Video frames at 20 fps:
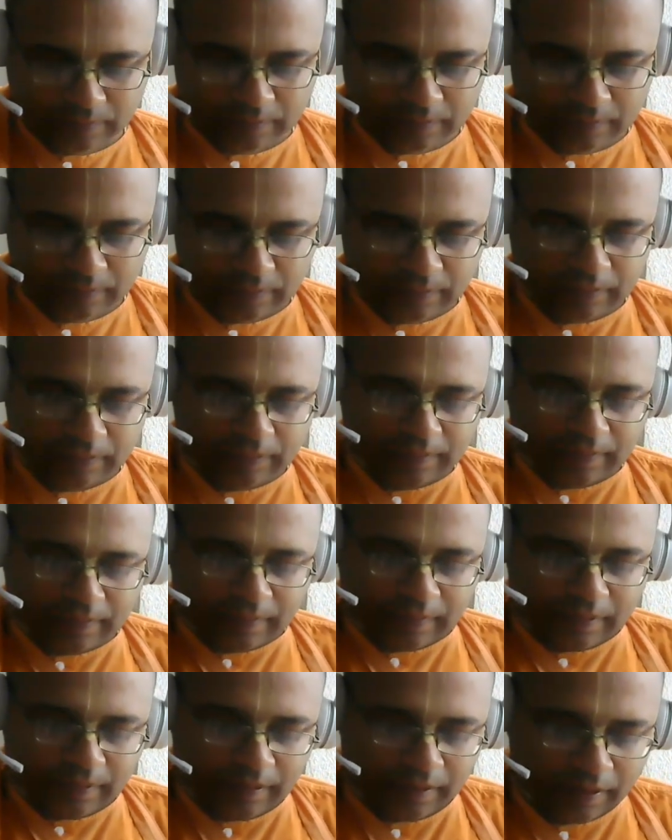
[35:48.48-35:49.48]
mm.
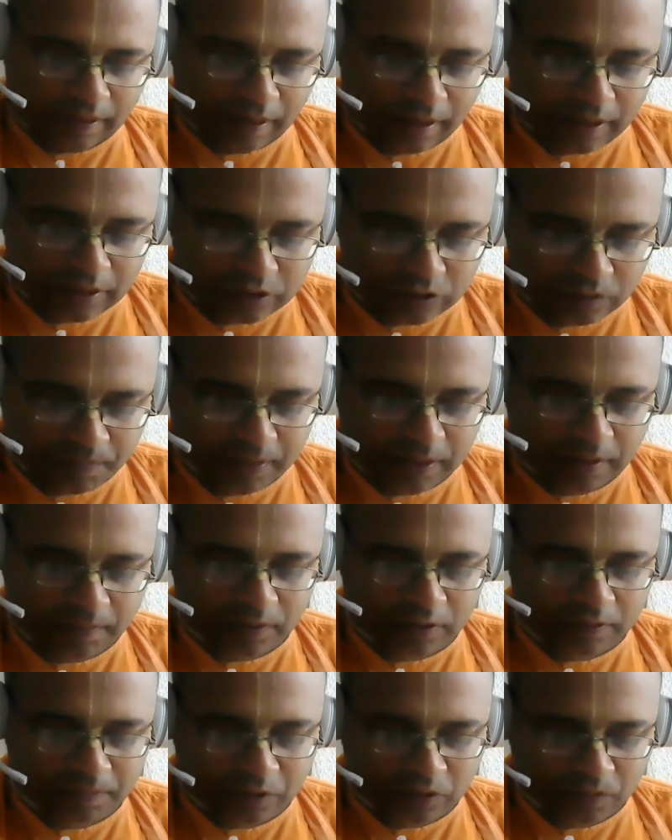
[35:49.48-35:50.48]
so
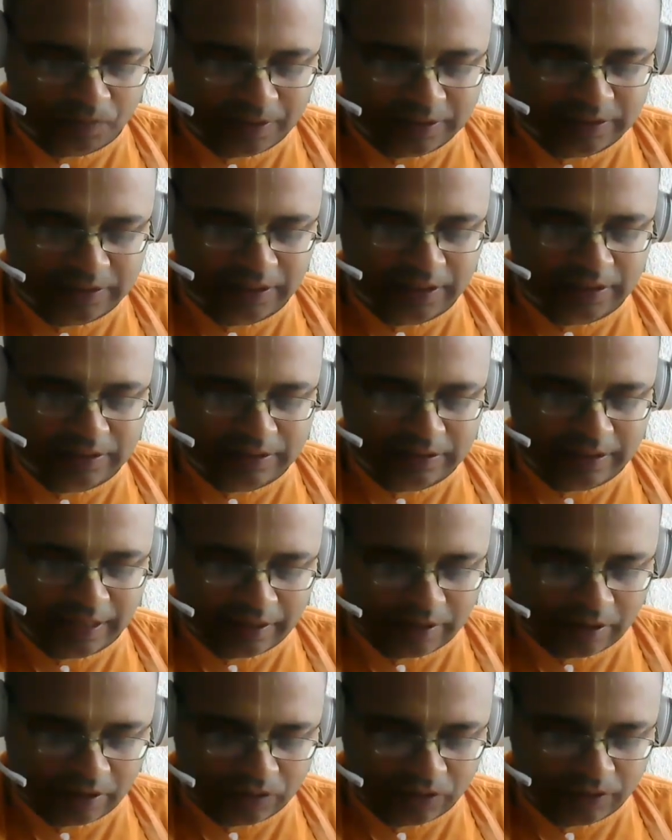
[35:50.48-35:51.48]
purport Prabhupada says
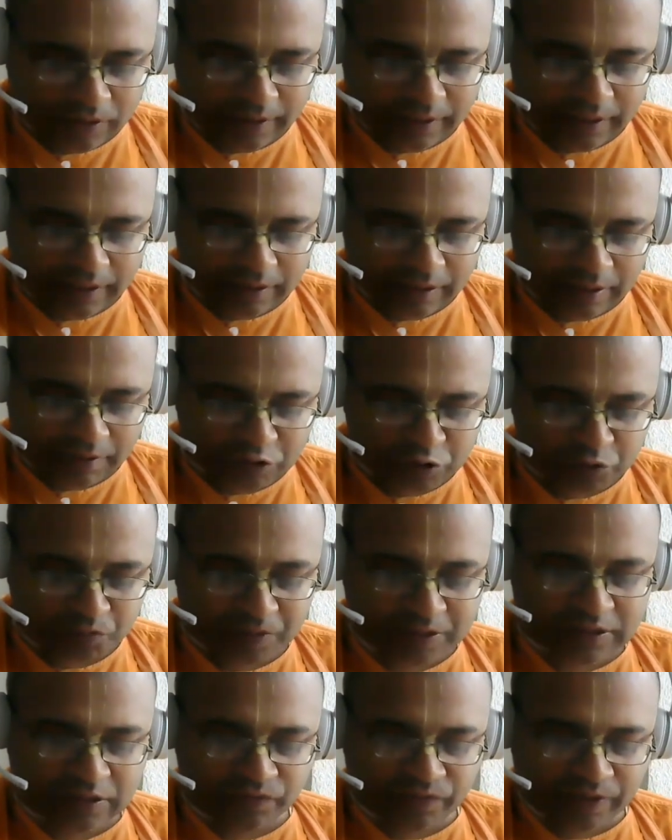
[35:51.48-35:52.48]
that although the Gita was
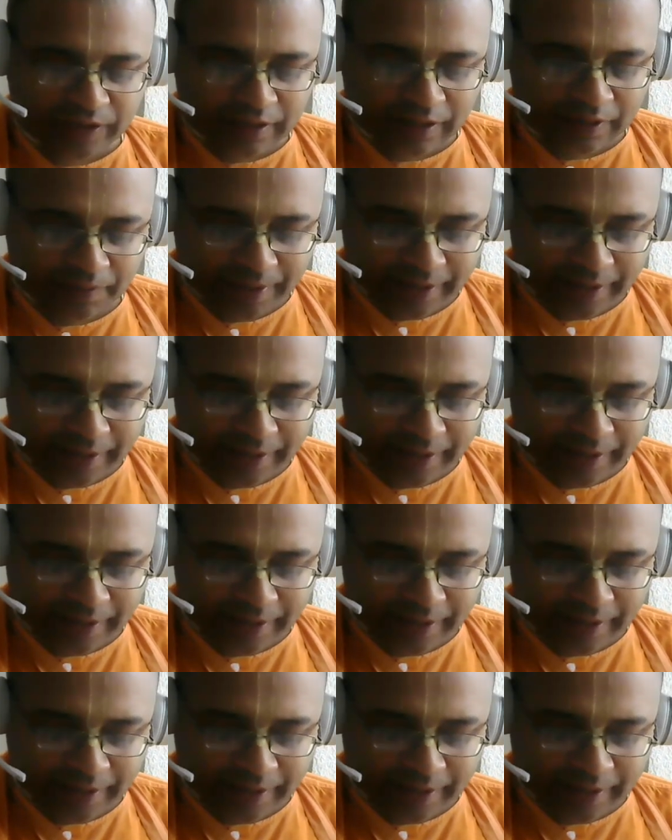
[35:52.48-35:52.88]
specifically